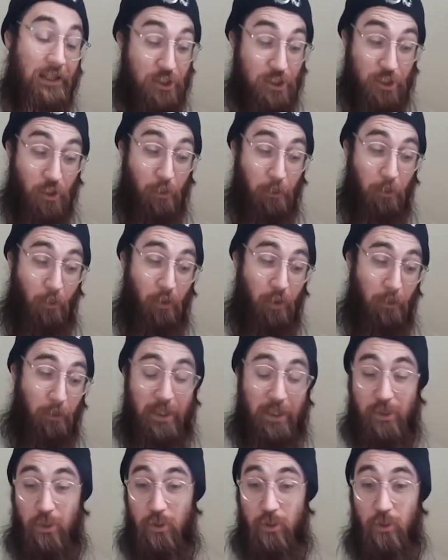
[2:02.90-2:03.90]
it's so important
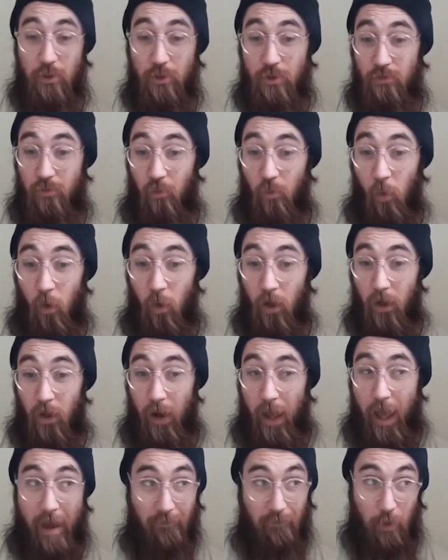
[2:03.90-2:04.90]
because it's used
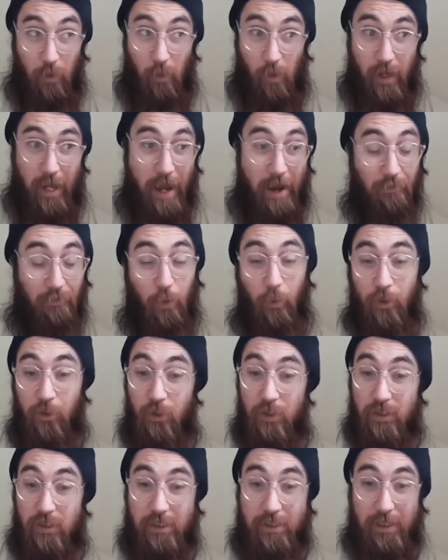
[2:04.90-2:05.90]
for everyone. Everyone
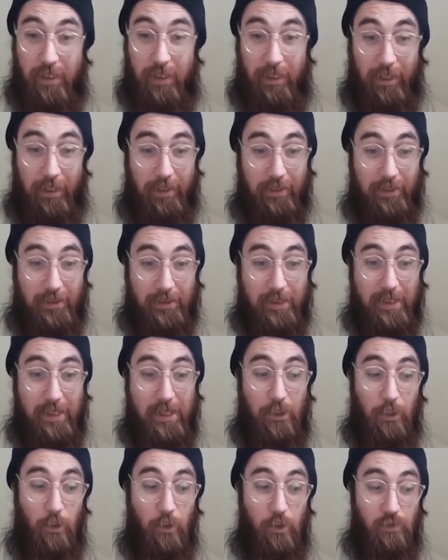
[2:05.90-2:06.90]
uses it. It is
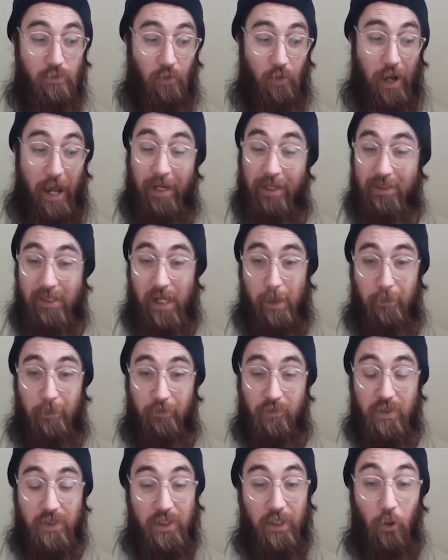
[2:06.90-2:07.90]
used for any type
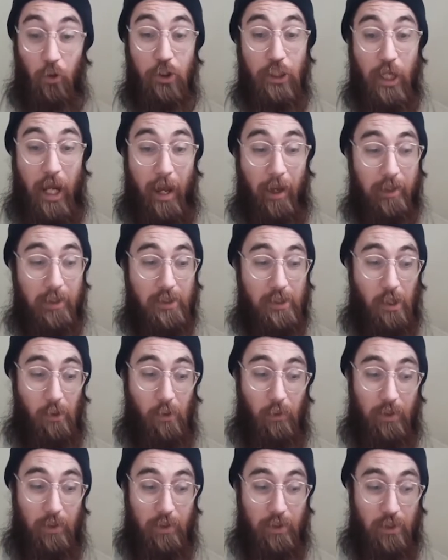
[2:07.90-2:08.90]
of skill check.
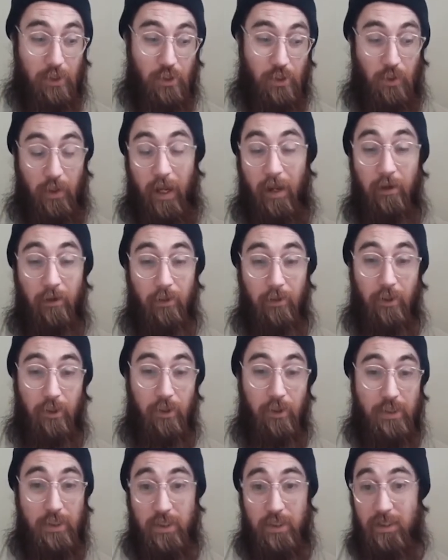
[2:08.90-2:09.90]
So does your
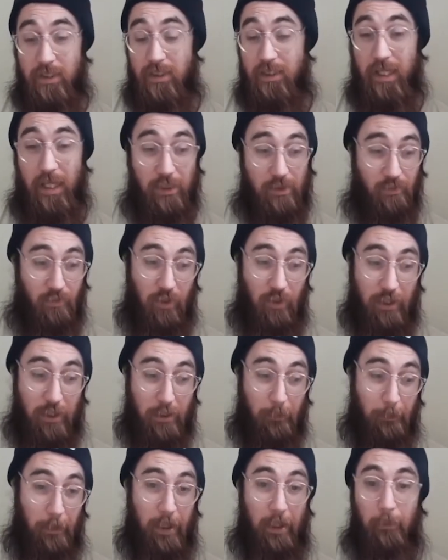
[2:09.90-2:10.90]
character
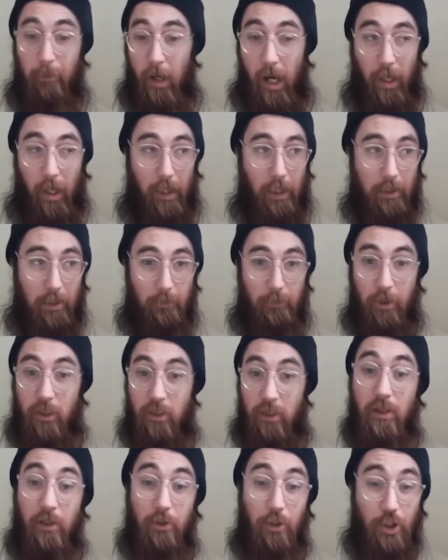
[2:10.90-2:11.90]
successfully pickpocket the
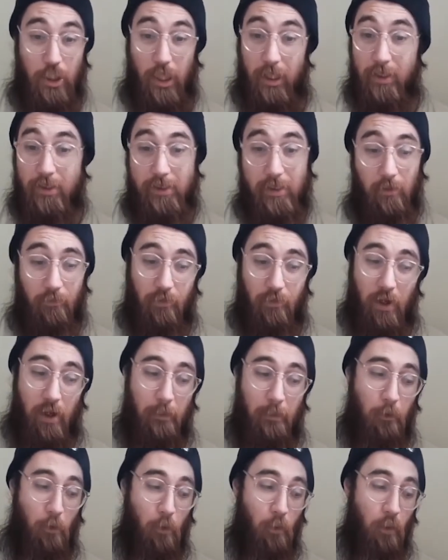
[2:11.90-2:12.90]
person that they're trying to steal
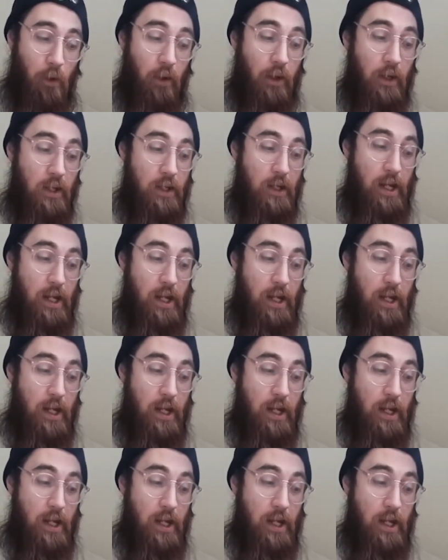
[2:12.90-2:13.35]
from, or